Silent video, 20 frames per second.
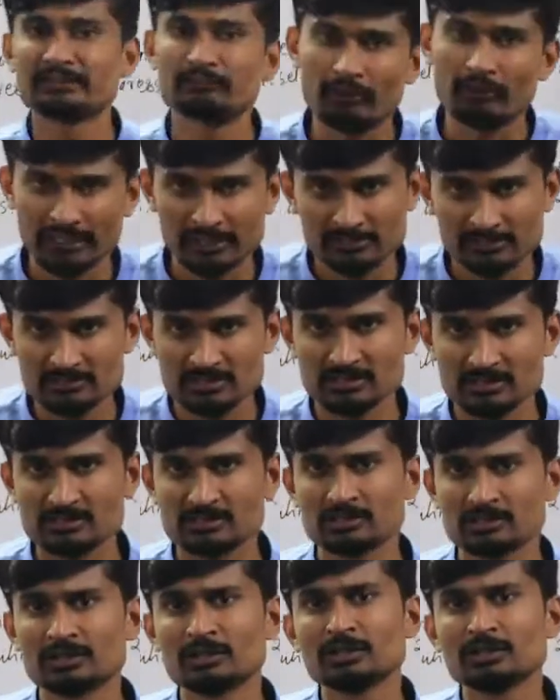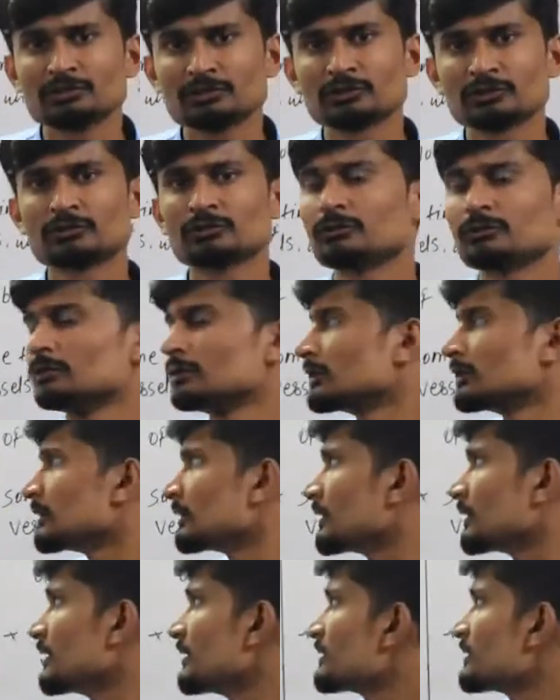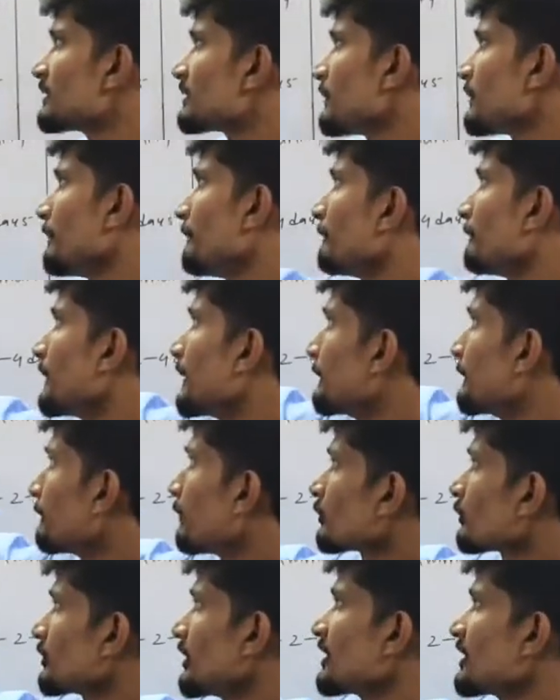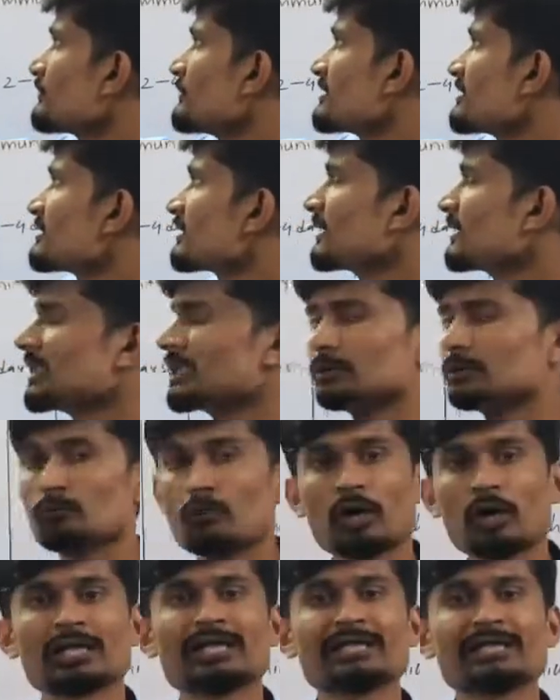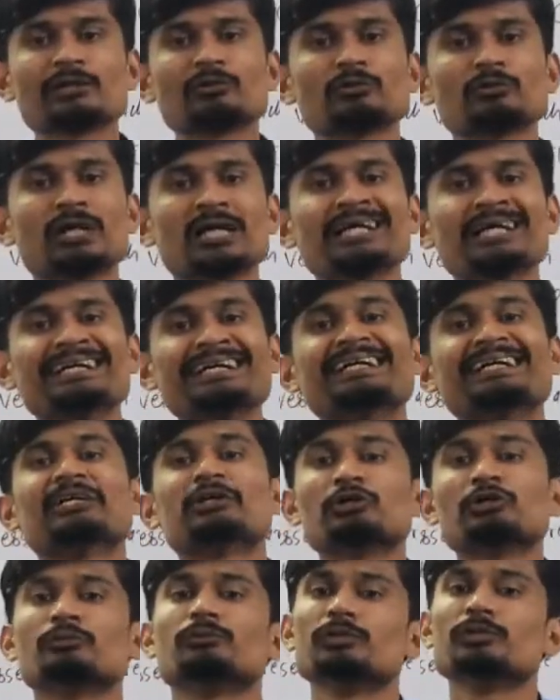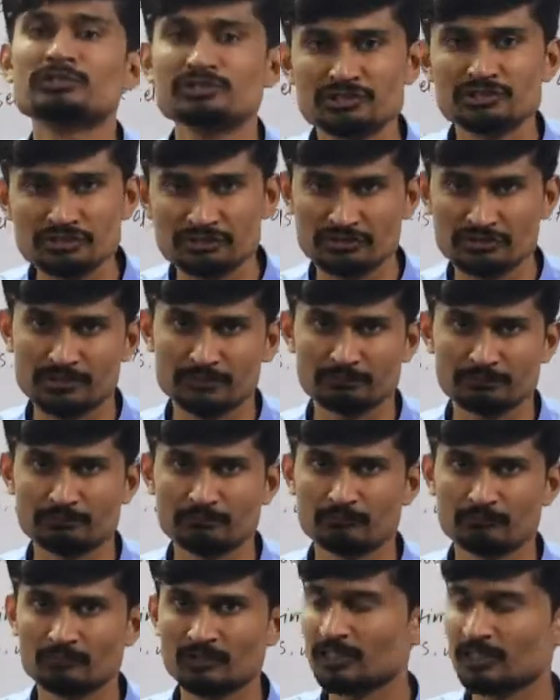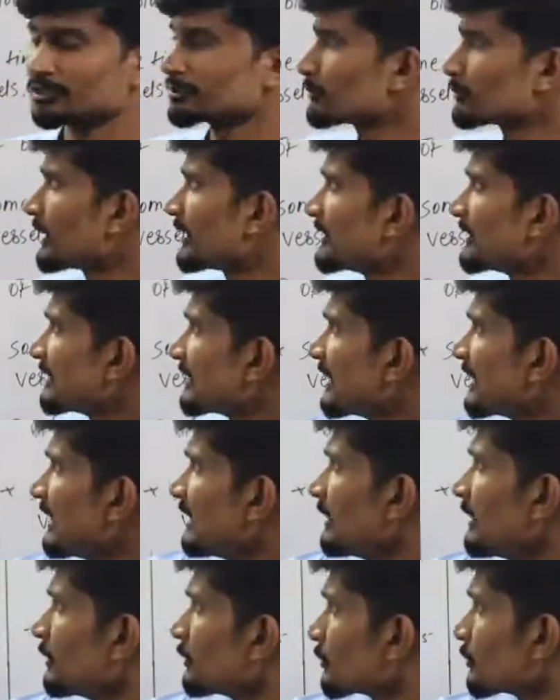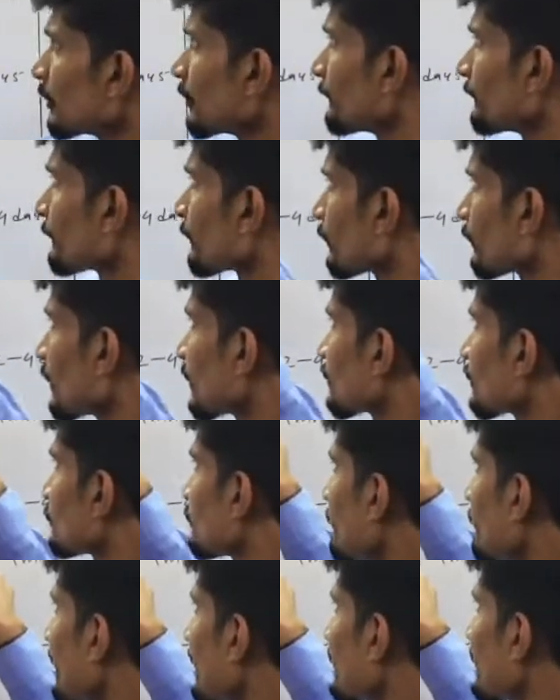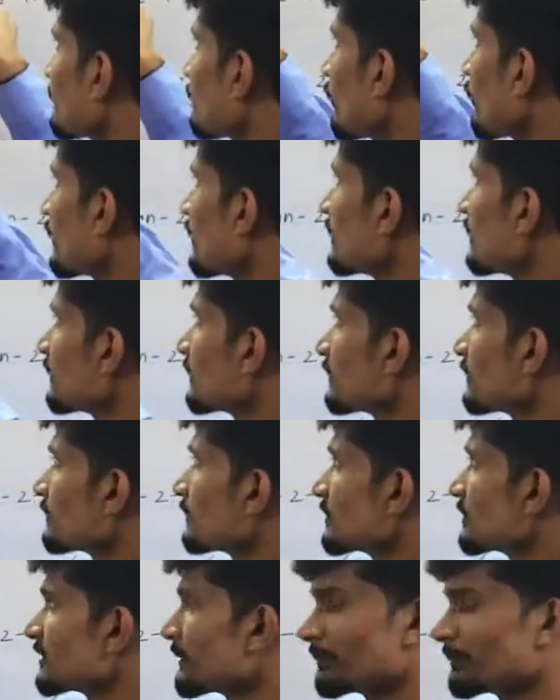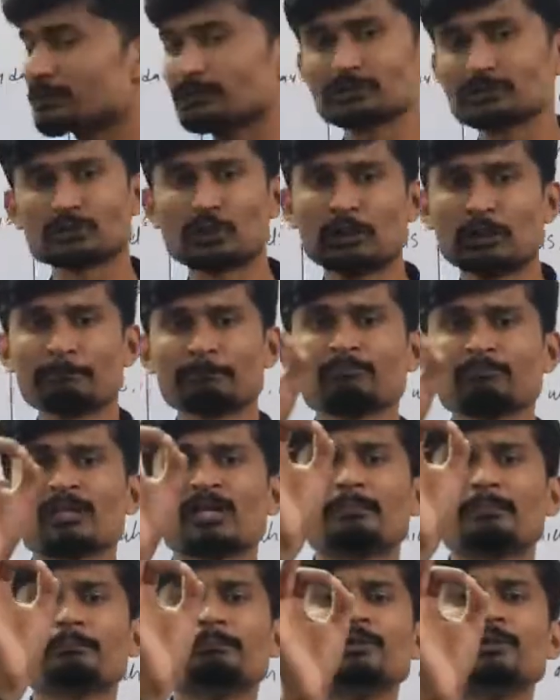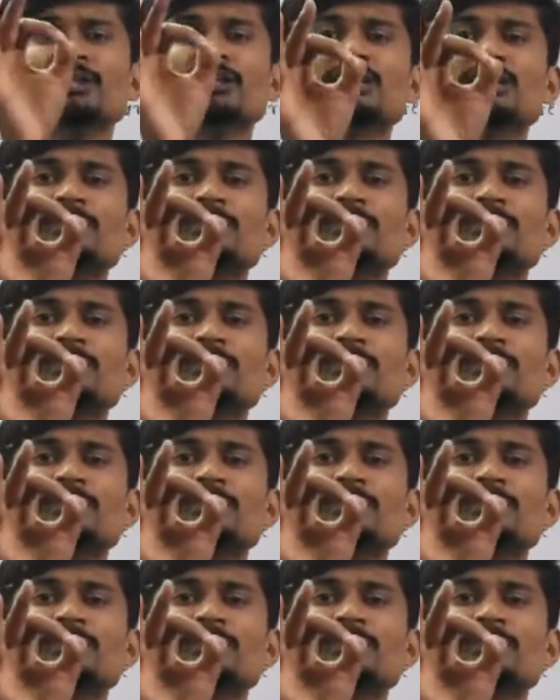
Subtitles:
the viruses. So these lymphocytes basically involve into the immune system. Okay students, so production of antibody is the function of B